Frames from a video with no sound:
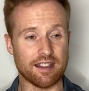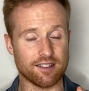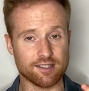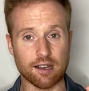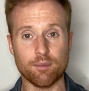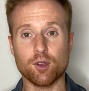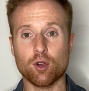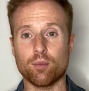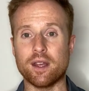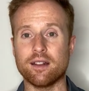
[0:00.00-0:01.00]
some
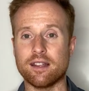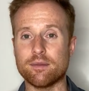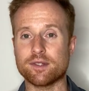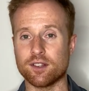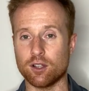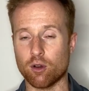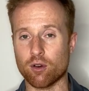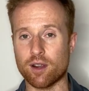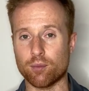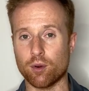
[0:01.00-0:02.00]
European teams in the
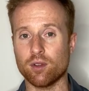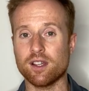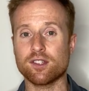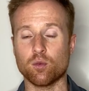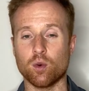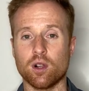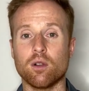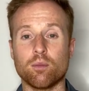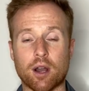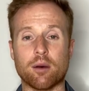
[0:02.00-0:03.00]
lower end pro leagues
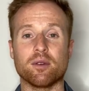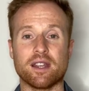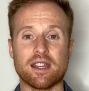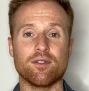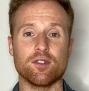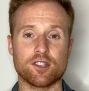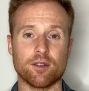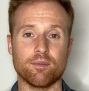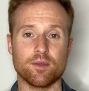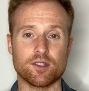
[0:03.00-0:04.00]
will probably give you some